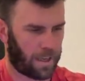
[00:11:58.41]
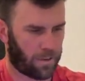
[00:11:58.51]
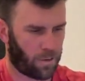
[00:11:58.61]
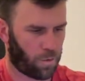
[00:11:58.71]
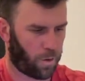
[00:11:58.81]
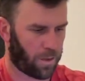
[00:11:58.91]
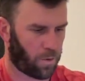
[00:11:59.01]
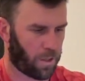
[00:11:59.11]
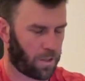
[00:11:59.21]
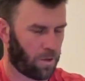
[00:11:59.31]
Now, to twenty
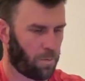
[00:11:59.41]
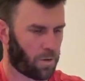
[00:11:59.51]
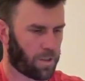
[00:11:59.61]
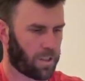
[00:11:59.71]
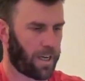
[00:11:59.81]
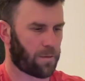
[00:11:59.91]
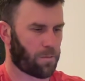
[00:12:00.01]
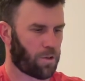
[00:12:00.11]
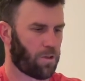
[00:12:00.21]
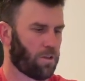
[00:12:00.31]
twenty-two, most of these
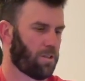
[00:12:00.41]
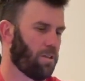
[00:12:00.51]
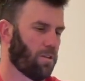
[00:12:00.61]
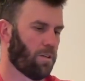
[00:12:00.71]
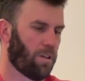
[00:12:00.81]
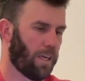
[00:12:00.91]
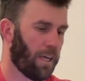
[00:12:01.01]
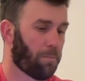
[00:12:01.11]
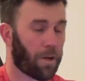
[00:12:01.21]
I'm sure, are still in the league.